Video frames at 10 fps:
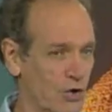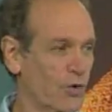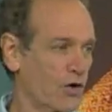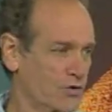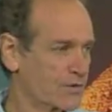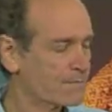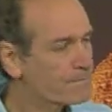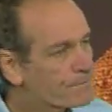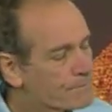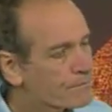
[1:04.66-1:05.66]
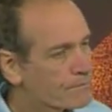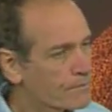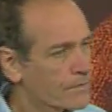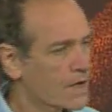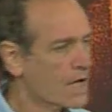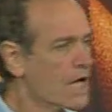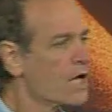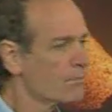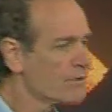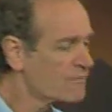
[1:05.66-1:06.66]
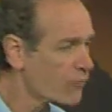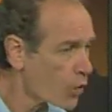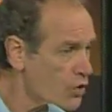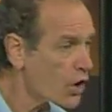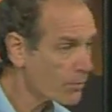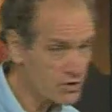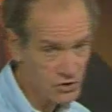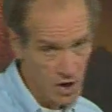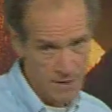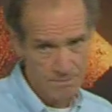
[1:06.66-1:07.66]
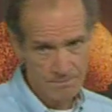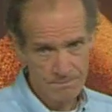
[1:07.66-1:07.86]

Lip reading: arose. Before Narmer's time,